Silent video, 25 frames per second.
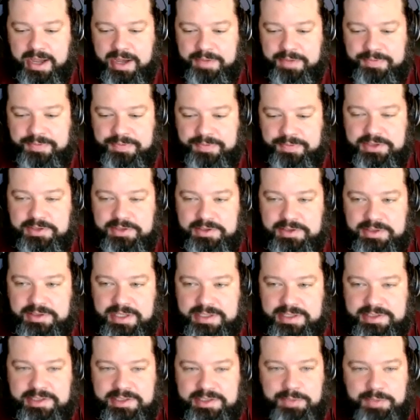
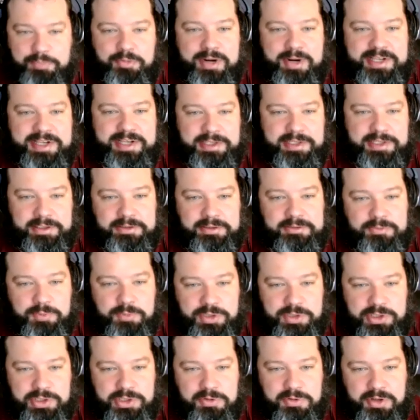That's depressing
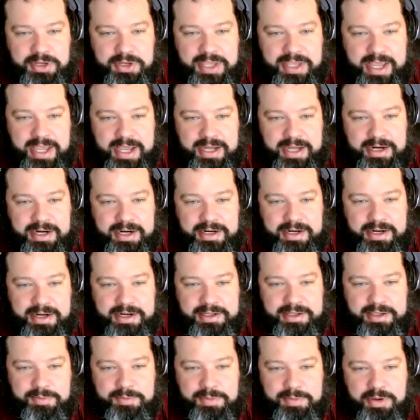when you look at it,
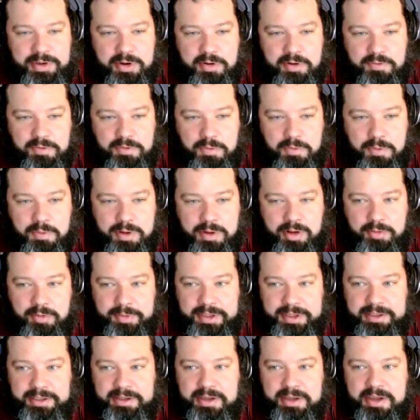and it can be
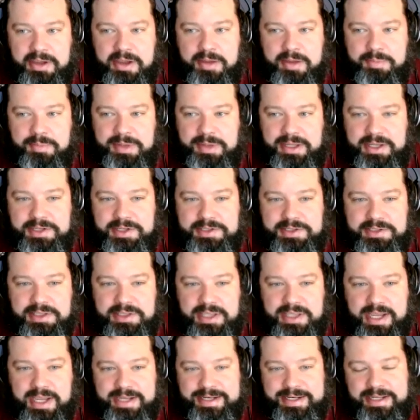overwhelming because
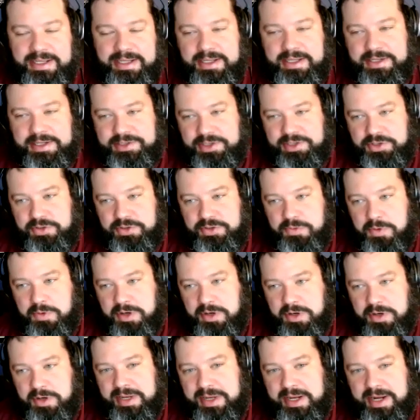the idea is that you
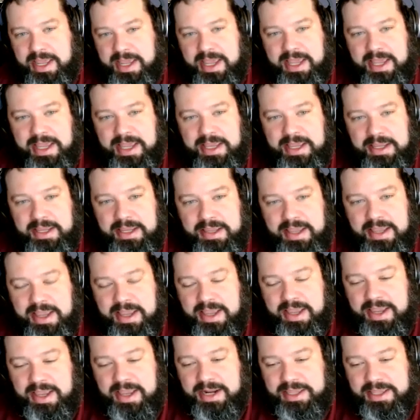want to be an A.
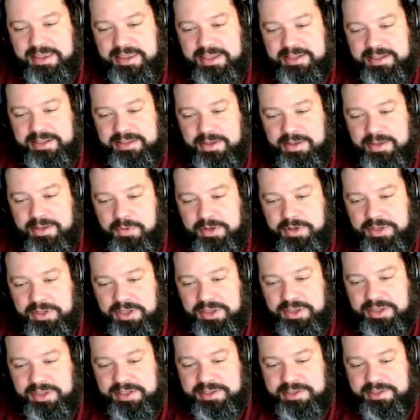And I think that one of
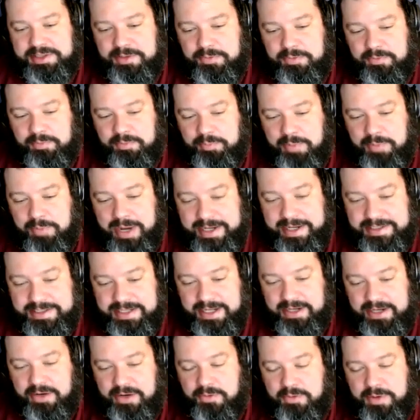the things that my
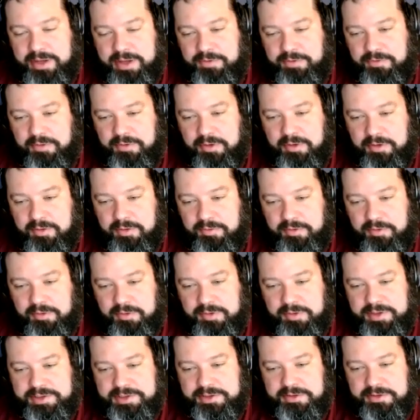takeaway for
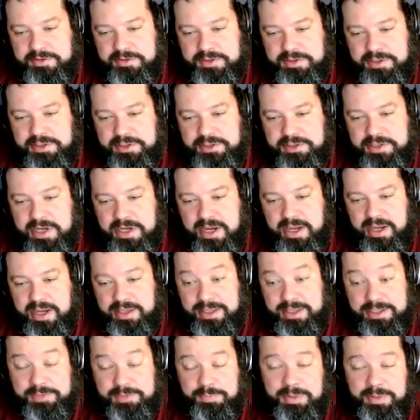listeners is
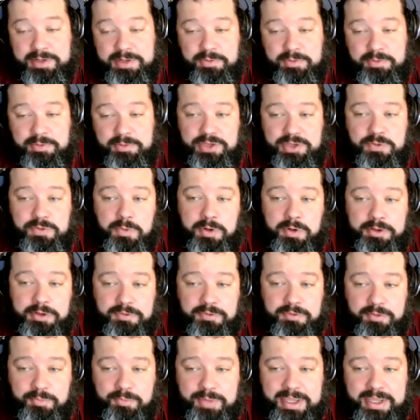that's
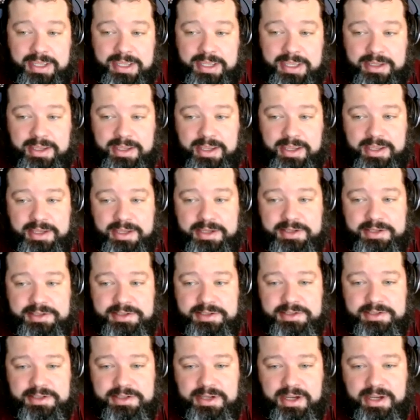worked for me
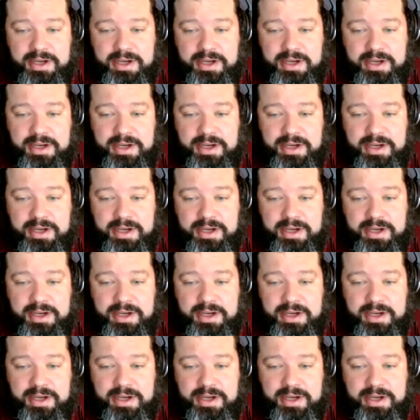is